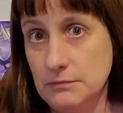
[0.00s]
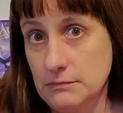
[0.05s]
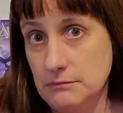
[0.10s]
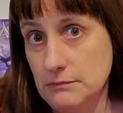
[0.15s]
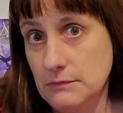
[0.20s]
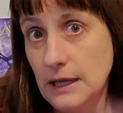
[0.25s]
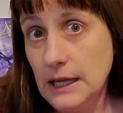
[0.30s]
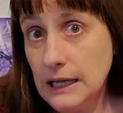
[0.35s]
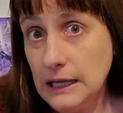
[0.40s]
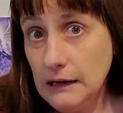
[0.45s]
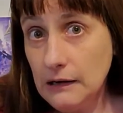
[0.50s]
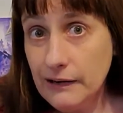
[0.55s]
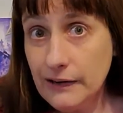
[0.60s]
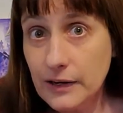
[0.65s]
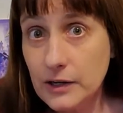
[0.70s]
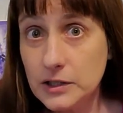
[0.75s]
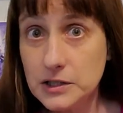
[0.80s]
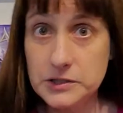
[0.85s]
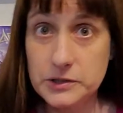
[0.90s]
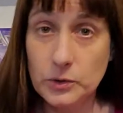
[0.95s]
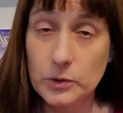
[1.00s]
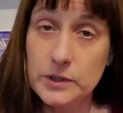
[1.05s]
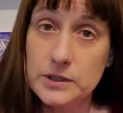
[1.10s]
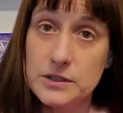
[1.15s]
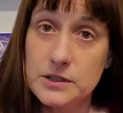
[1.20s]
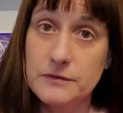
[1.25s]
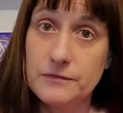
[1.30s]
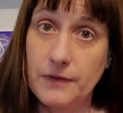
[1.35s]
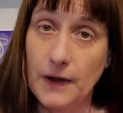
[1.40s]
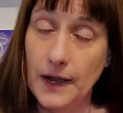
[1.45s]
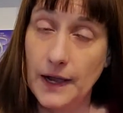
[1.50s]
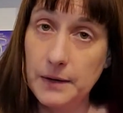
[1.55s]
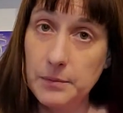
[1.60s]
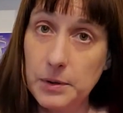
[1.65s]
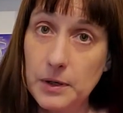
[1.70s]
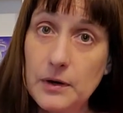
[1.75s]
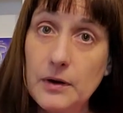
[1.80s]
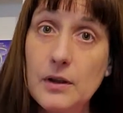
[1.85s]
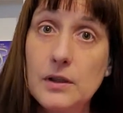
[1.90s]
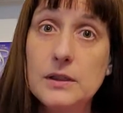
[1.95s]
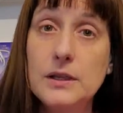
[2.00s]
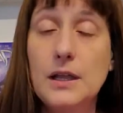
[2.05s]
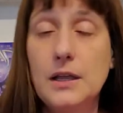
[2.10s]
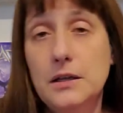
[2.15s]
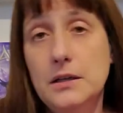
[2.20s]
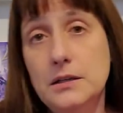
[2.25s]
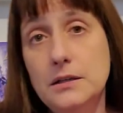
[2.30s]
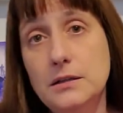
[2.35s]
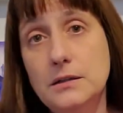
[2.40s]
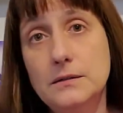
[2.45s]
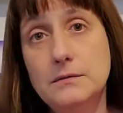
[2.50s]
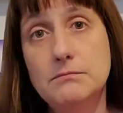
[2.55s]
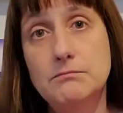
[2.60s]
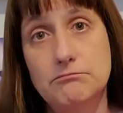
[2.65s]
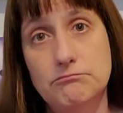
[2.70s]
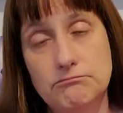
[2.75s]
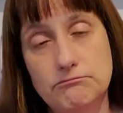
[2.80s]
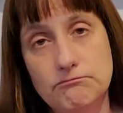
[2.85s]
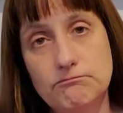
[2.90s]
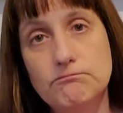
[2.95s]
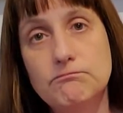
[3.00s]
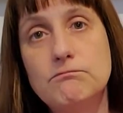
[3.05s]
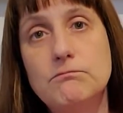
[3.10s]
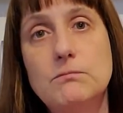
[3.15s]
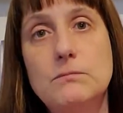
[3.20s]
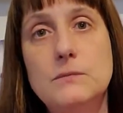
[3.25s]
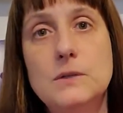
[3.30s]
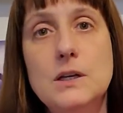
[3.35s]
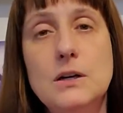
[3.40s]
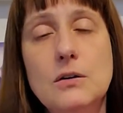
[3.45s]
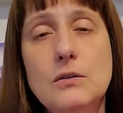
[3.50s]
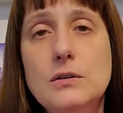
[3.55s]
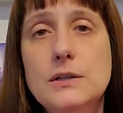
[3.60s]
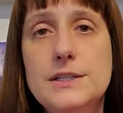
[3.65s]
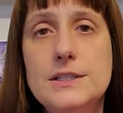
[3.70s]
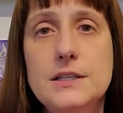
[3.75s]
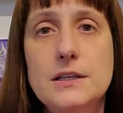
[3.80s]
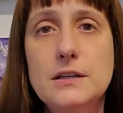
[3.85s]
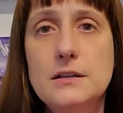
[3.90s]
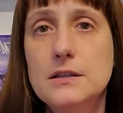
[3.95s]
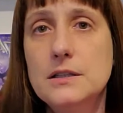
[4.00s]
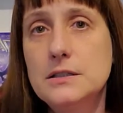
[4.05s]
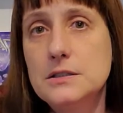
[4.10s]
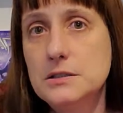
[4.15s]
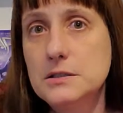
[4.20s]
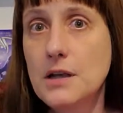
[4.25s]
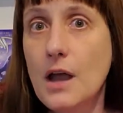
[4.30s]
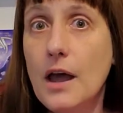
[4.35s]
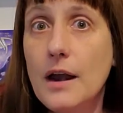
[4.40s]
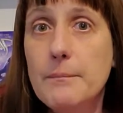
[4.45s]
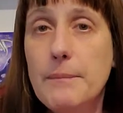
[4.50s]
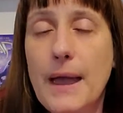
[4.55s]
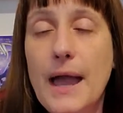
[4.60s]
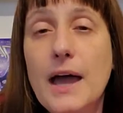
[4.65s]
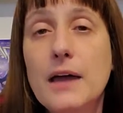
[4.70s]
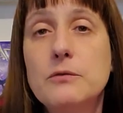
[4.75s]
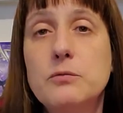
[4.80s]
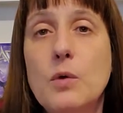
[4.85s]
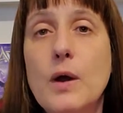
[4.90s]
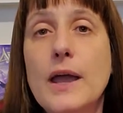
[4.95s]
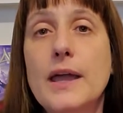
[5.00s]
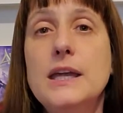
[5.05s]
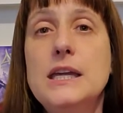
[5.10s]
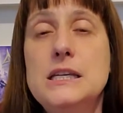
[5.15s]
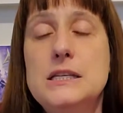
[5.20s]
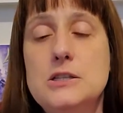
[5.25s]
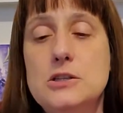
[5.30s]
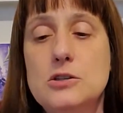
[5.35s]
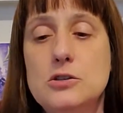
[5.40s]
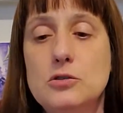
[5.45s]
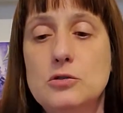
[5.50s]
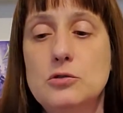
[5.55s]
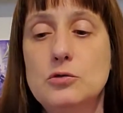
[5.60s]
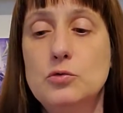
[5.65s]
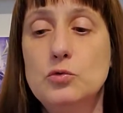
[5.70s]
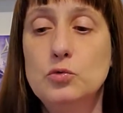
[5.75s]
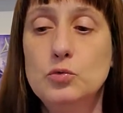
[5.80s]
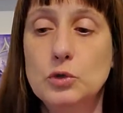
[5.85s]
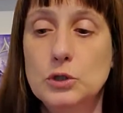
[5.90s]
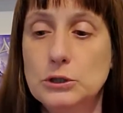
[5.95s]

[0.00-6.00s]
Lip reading: they are a good source of fiber, and they, you know, it's not a bad way to